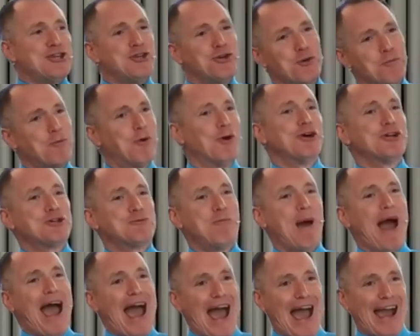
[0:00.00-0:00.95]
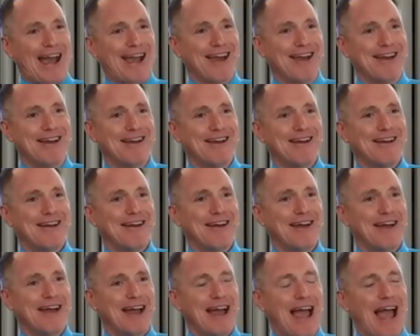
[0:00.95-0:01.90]
you push back.
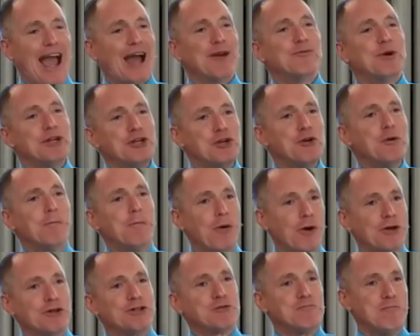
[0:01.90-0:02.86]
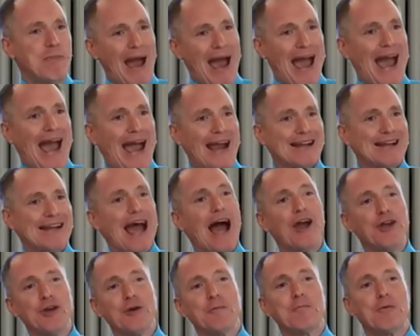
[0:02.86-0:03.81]
And when you push back, now
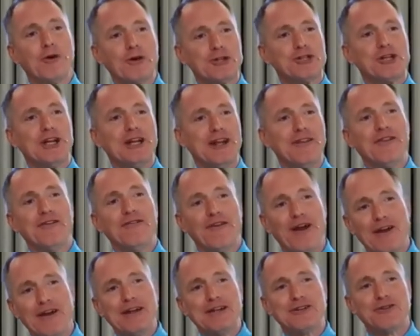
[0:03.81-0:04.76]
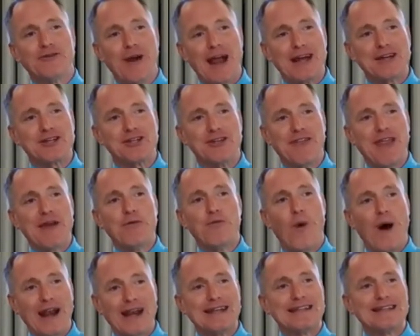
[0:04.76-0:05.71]
you're pushing in the very direction they
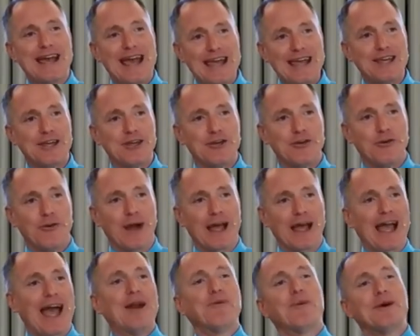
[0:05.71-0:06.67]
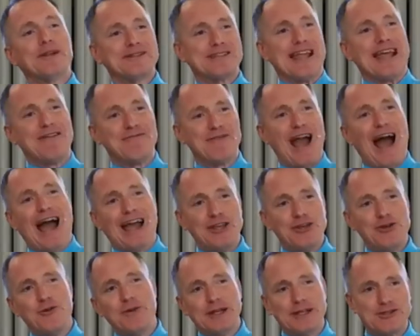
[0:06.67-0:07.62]
want to take you. And once they've got
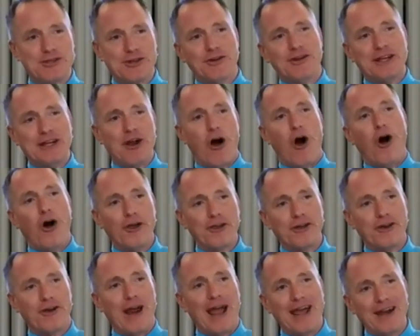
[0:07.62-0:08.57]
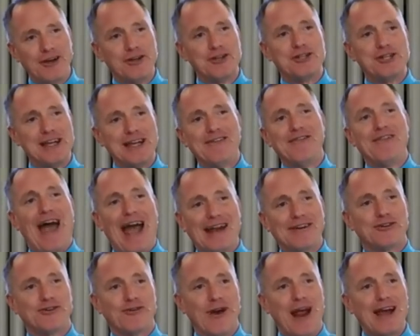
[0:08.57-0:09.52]
you exerting all your energy in that
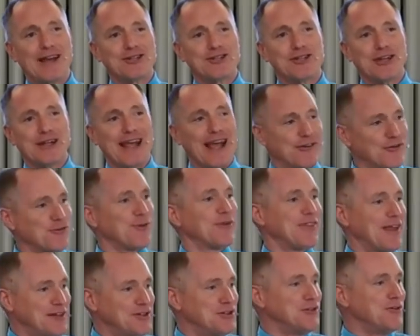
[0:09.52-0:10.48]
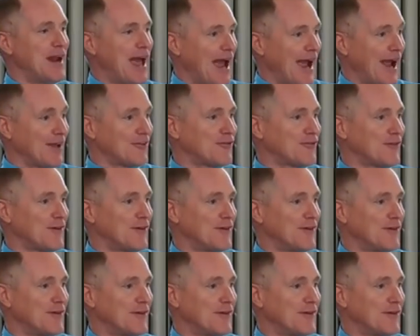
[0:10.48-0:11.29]
direction, guess what they do next?